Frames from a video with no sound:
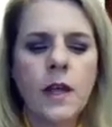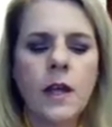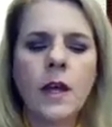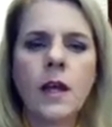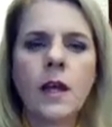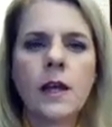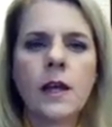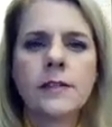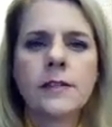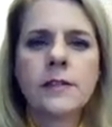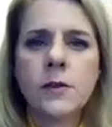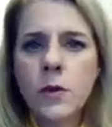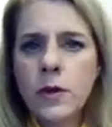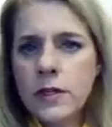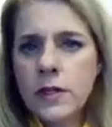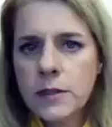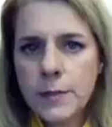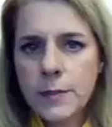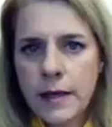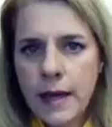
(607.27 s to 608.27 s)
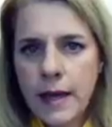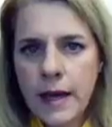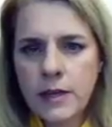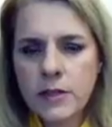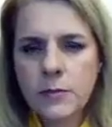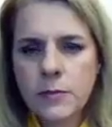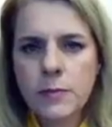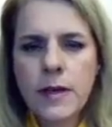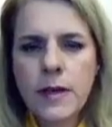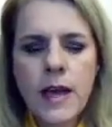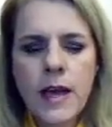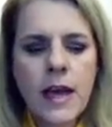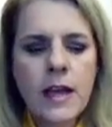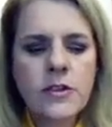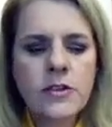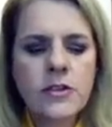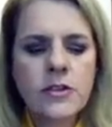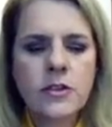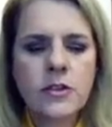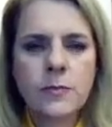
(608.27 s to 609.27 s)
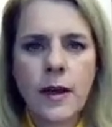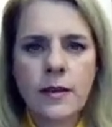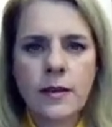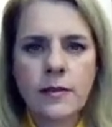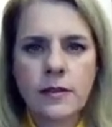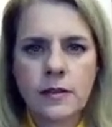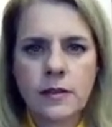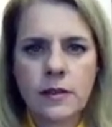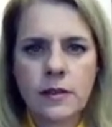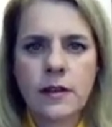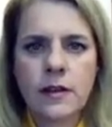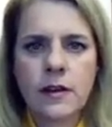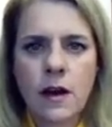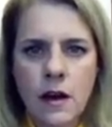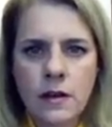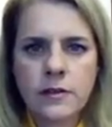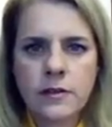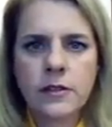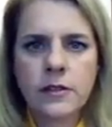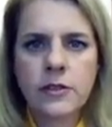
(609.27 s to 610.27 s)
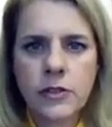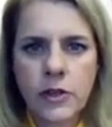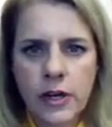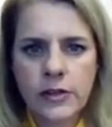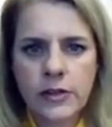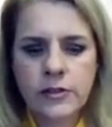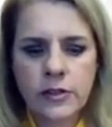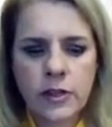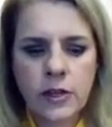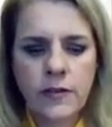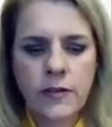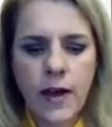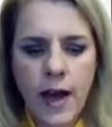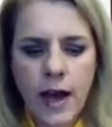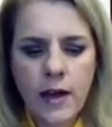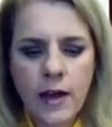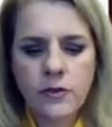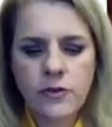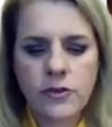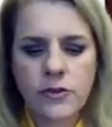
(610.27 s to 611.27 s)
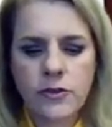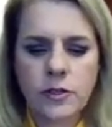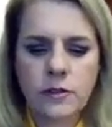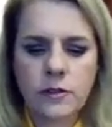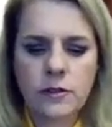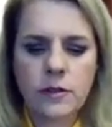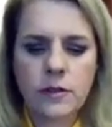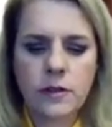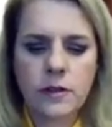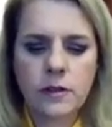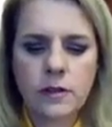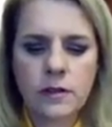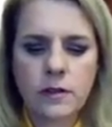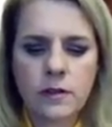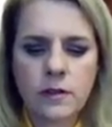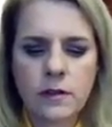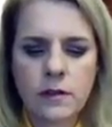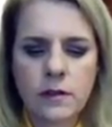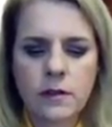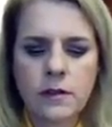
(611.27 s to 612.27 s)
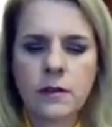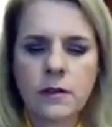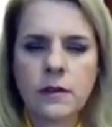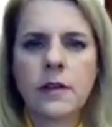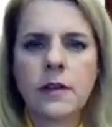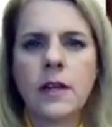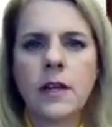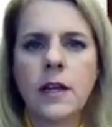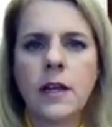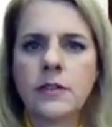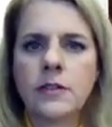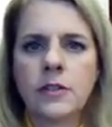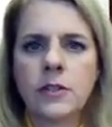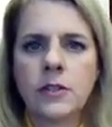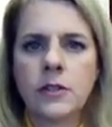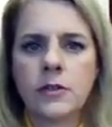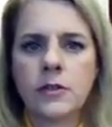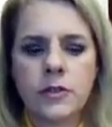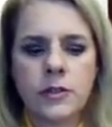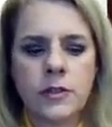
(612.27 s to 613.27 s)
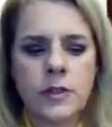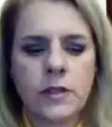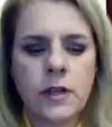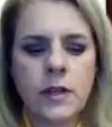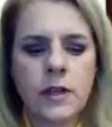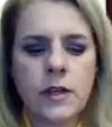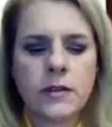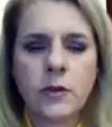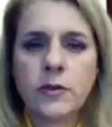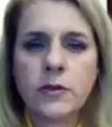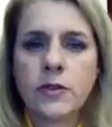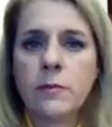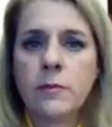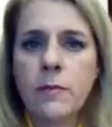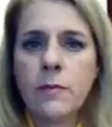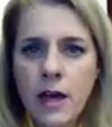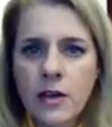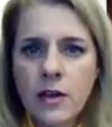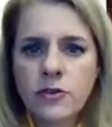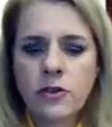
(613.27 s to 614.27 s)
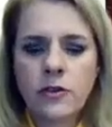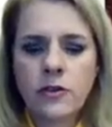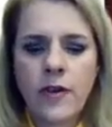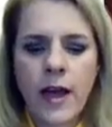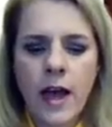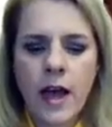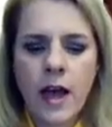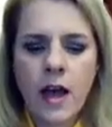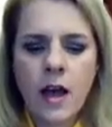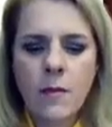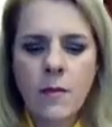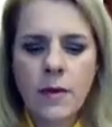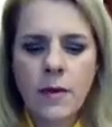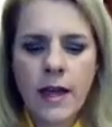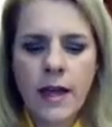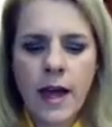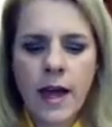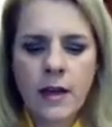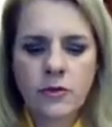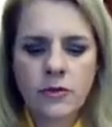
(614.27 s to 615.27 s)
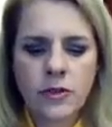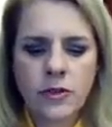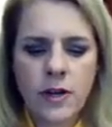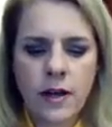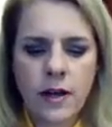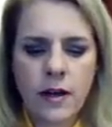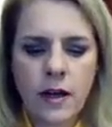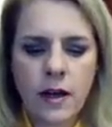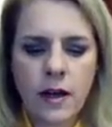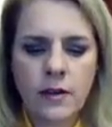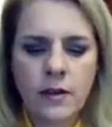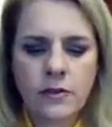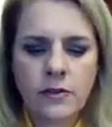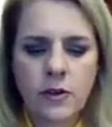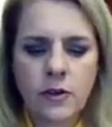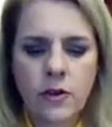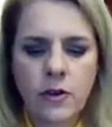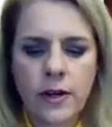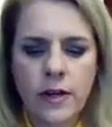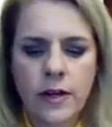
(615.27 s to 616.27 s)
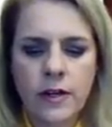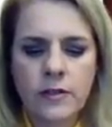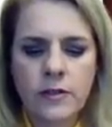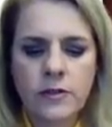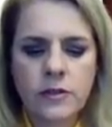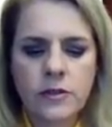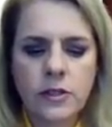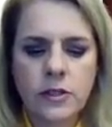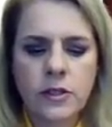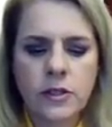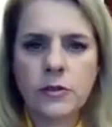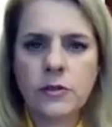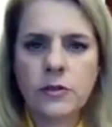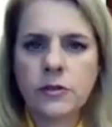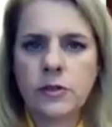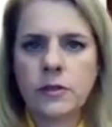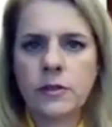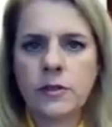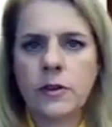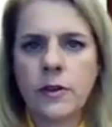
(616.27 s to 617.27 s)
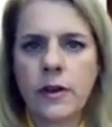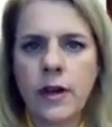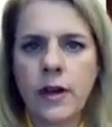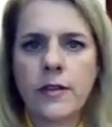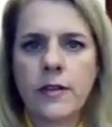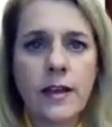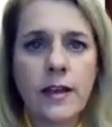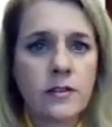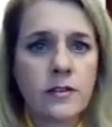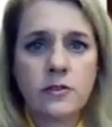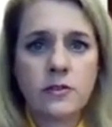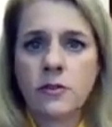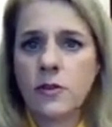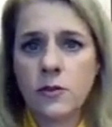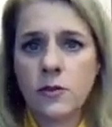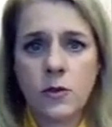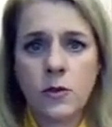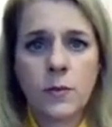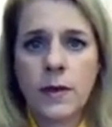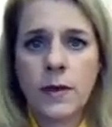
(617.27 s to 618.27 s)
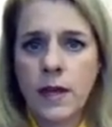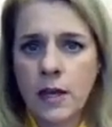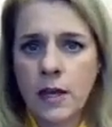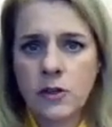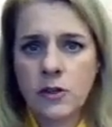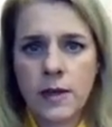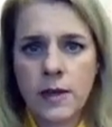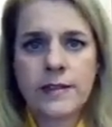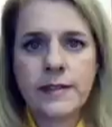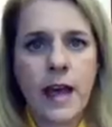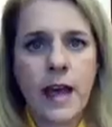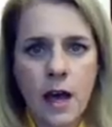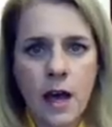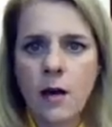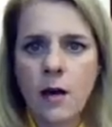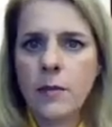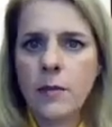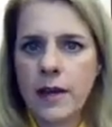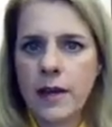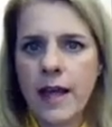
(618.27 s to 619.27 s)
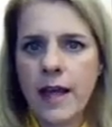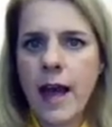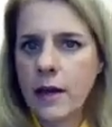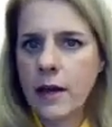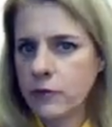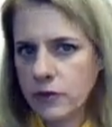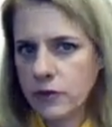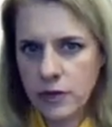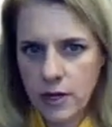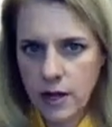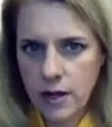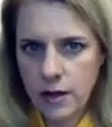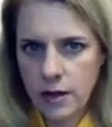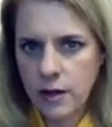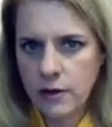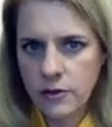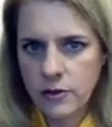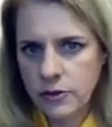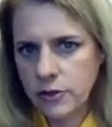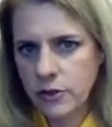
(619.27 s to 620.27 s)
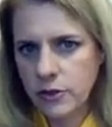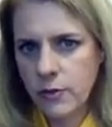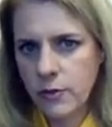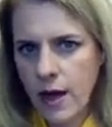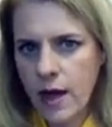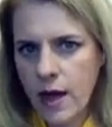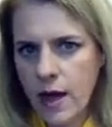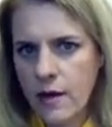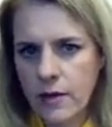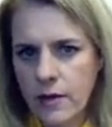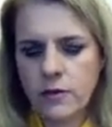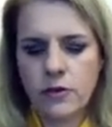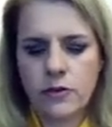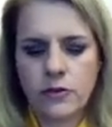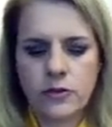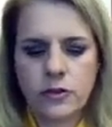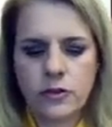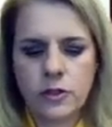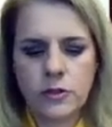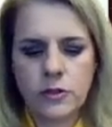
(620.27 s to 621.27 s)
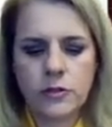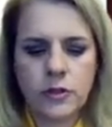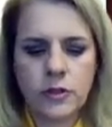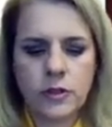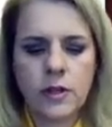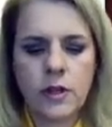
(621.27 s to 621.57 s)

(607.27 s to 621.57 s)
So what is pH? pH is basically the concentration of hydrogen in solution. So it's a measure of how many hydrogen ions are in solution. Okay, that's what pH means. How many hydrogen ions do you have in your solution?